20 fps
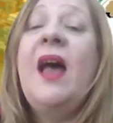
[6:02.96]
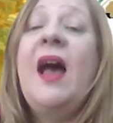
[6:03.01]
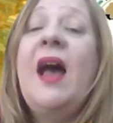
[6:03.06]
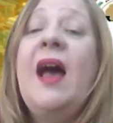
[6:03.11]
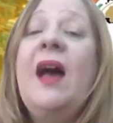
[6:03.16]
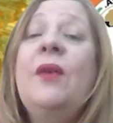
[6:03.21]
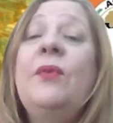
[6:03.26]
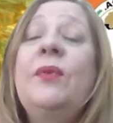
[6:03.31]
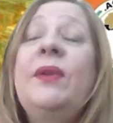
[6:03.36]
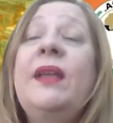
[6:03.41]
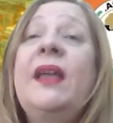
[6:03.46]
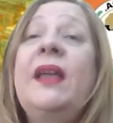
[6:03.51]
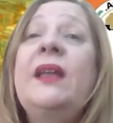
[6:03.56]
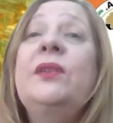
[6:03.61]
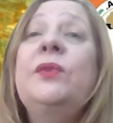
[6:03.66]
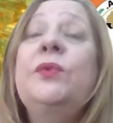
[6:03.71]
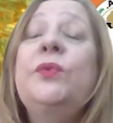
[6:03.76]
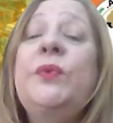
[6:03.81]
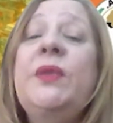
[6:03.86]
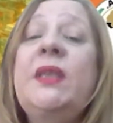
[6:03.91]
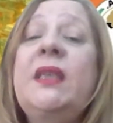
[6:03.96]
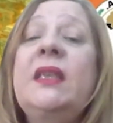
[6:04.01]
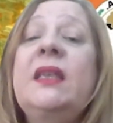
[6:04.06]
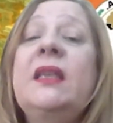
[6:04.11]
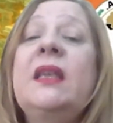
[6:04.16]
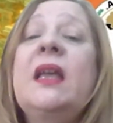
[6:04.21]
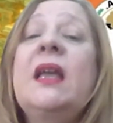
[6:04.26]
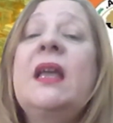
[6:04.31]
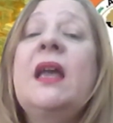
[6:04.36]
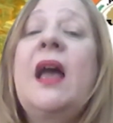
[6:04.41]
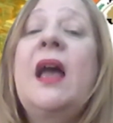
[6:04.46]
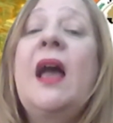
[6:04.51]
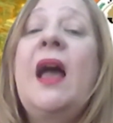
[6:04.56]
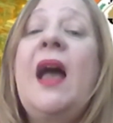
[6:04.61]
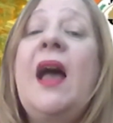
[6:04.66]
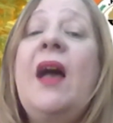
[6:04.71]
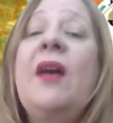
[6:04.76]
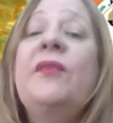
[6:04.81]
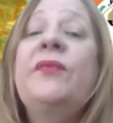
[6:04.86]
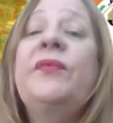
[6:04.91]
How can we
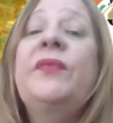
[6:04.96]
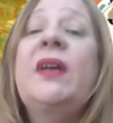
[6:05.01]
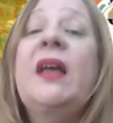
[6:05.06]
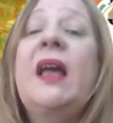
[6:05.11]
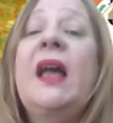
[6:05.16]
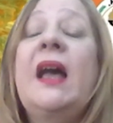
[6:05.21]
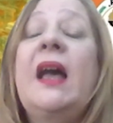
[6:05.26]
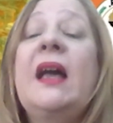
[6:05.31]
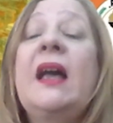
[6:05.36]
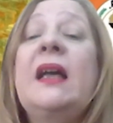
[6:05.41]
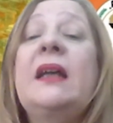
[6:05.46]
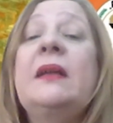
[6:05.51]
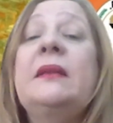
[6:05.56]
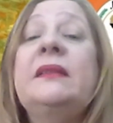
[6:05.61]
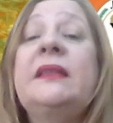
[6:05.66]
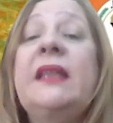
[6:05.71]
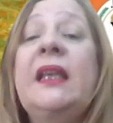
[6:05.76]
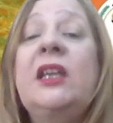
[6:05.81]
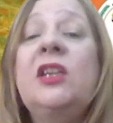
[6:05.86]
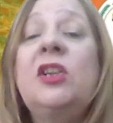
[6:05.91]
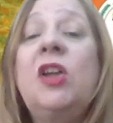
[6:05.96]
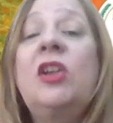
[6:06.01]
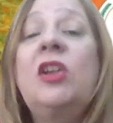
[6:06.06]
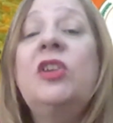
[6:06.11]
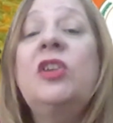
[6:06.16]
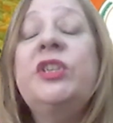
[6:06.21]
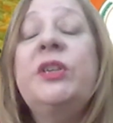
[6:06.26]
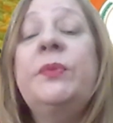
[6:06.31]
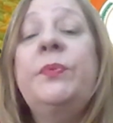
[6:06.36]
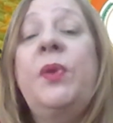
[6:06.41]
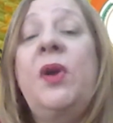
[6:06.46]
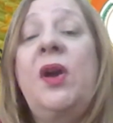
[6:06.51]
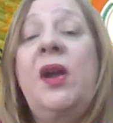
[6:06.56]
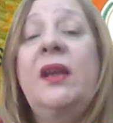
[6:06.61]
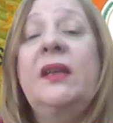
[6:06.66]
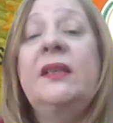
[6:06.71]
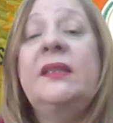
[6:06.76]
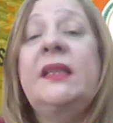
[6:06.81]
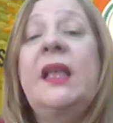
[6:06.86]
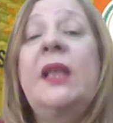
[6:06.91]
have technology
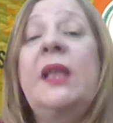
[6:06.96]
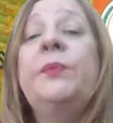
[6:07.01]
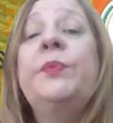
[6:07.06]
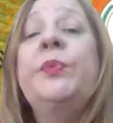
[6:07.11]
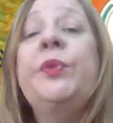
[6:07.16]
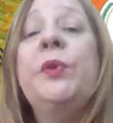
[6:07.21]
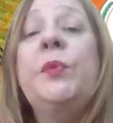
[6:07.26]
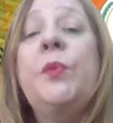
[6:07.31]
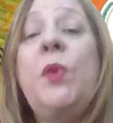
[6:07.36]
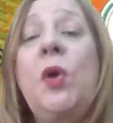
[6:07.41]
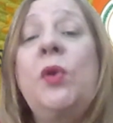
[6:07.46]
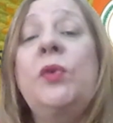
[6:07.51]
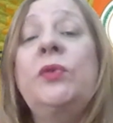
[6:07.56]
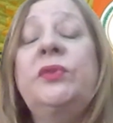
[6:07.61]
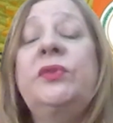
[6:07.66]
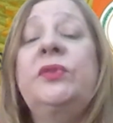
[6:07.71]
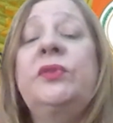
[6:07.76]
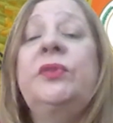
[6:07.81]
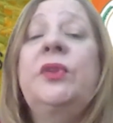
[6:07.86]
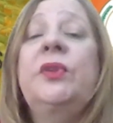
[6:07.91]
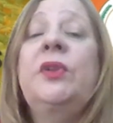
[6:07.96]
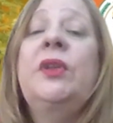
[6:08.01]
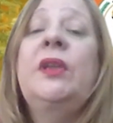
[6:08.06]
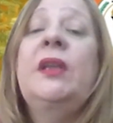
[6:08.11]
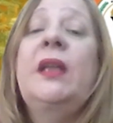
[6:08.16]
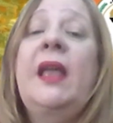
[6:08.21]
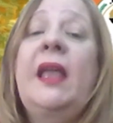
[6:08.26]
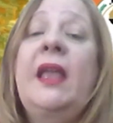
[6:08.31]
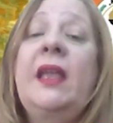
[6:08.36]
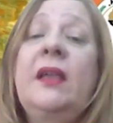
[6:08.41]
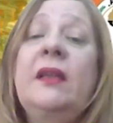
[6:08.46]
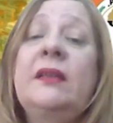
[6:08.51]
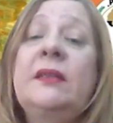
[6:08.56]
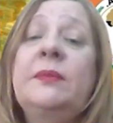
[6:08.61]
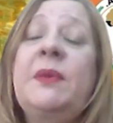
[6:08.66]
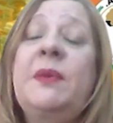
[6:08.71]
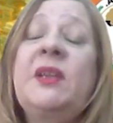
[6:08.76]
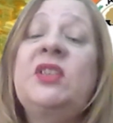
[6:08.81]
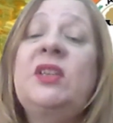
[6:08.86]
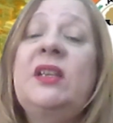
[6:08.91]
parks and promote
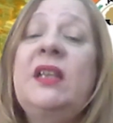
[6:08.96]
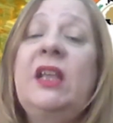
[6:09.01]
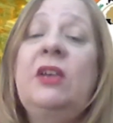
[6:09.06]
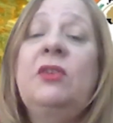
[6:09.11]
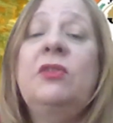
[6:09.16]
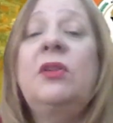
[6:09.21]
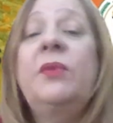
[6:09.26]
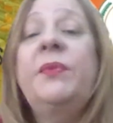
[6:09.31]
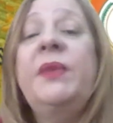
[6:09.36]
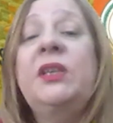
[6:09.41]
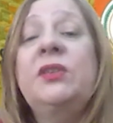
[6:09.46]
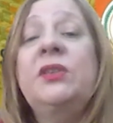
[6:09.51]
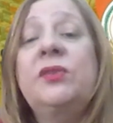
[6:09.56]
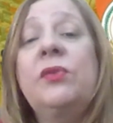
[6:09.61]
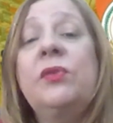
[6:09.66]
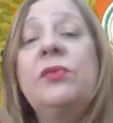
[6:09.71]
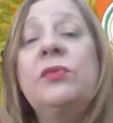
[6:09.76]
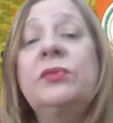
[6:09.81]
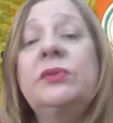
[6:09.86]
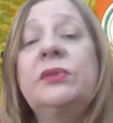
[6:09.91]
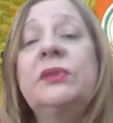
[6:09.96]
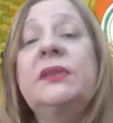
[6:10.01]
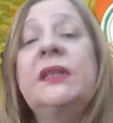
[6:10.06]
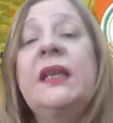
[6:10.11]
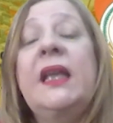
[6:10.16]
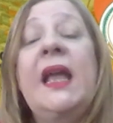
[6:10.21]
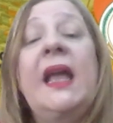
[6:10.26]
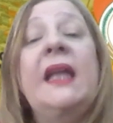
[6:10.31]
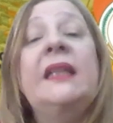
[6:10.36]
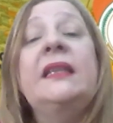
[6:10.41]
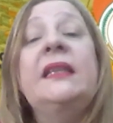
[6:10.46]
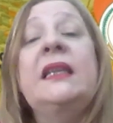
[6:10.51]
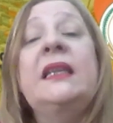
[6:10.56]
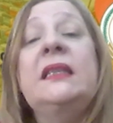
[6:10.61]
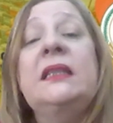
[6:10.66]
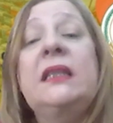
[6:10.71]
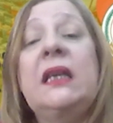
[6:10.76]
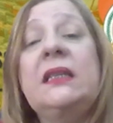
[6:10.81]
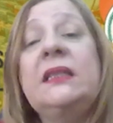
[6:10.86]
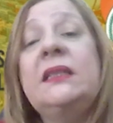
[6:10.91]
special economic zones and
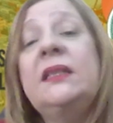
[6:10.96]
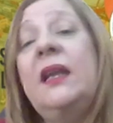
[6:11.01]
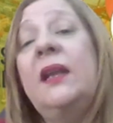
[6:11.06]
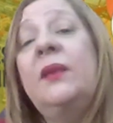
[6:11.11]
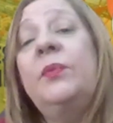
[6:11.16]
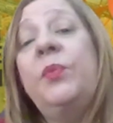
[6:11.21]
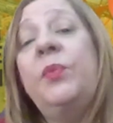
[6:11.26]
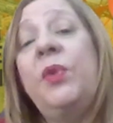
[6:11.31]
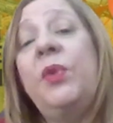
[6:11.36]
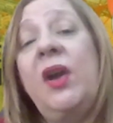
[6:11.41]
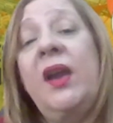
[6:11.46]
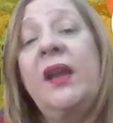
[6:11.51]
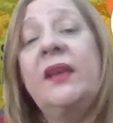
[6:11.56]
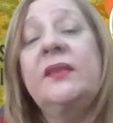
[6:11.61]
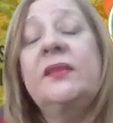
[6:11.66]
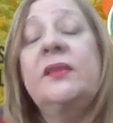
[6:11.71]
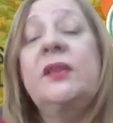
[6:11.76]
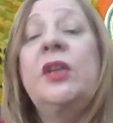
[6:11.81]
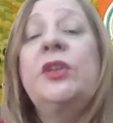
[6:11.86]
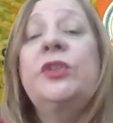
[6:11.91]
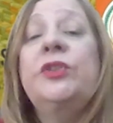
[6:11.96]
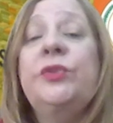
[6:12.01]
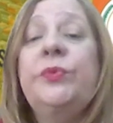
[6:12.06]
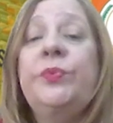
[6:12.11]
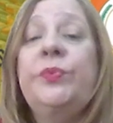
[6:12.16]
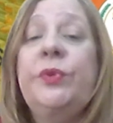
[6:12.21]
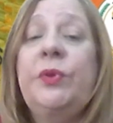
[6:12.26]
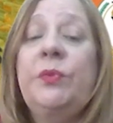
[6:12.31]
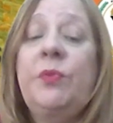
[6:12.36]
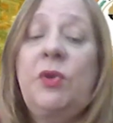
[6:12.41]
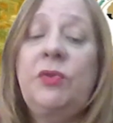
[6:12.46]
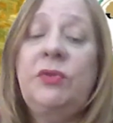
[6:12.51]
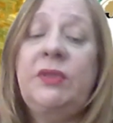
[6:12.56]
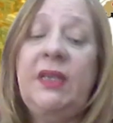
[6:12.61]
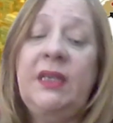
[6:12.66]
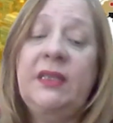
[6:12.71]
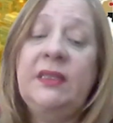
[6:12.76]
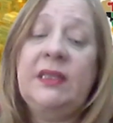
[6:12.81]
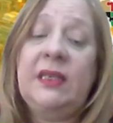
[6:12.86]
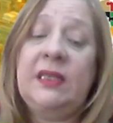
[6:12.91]
industrial parks to promote
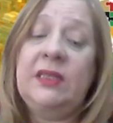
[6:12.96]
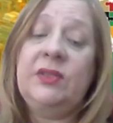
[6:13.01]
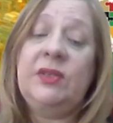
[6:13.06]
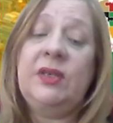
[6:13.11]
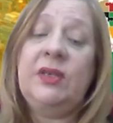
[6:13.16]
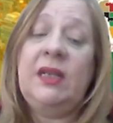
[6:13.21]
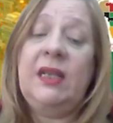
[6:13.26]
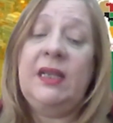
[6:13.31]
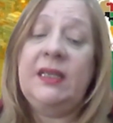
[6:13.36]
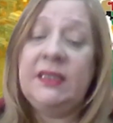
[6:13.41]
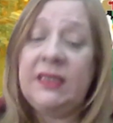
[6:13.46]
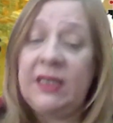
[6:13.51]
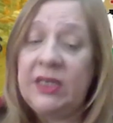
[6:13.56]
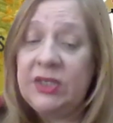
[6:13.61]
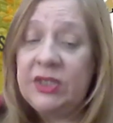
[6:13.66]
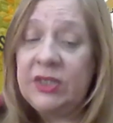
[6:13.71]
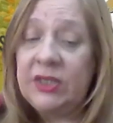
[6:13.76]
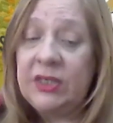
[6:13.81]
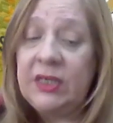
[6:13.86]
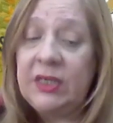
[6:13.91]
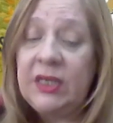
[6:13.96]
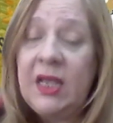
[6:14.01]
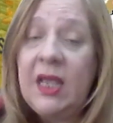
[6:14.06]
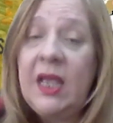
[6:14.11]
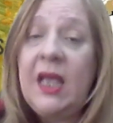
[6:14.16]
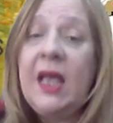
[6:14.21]
industrialization?